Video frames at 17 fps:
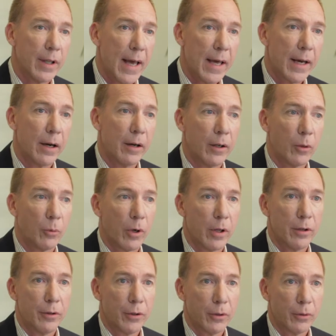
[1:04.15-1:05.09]
that area
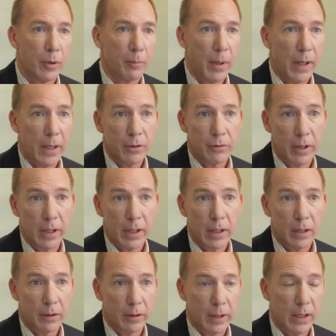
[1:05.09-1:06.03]
where they're doing page
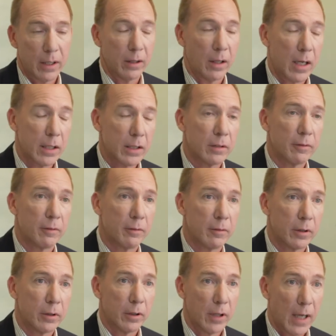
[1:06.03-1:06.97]
ranking, they're getting lots
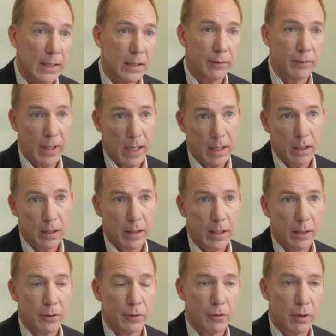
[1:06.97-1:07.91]
of data
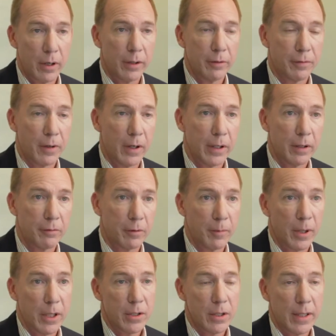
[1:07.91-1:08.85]
that they're trying to find
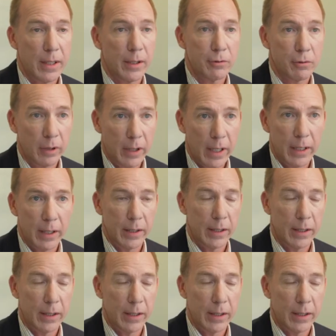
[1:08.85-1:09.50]
information that is related.